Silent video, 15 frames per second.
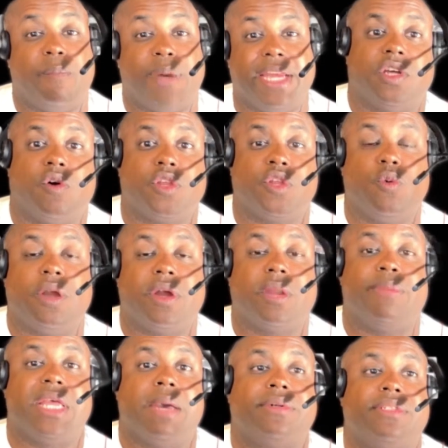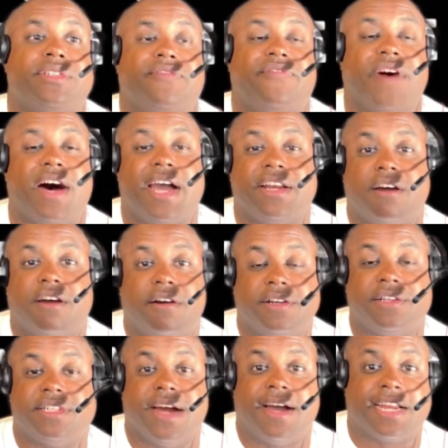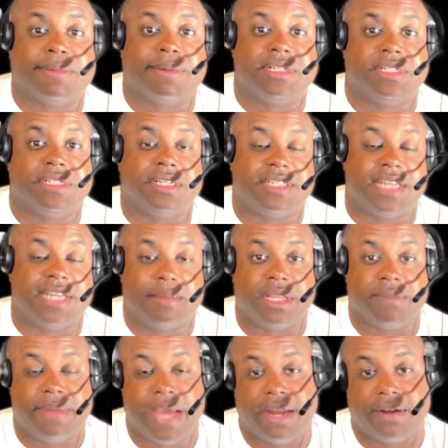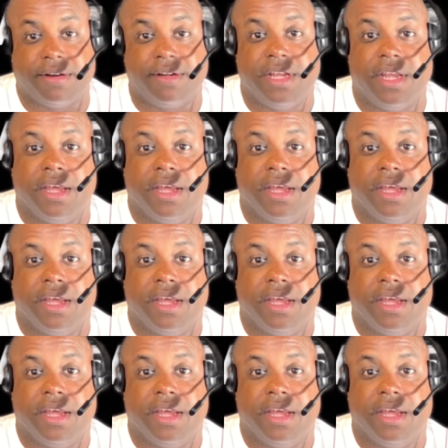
So you want to be able to find all your documents in a timely manner.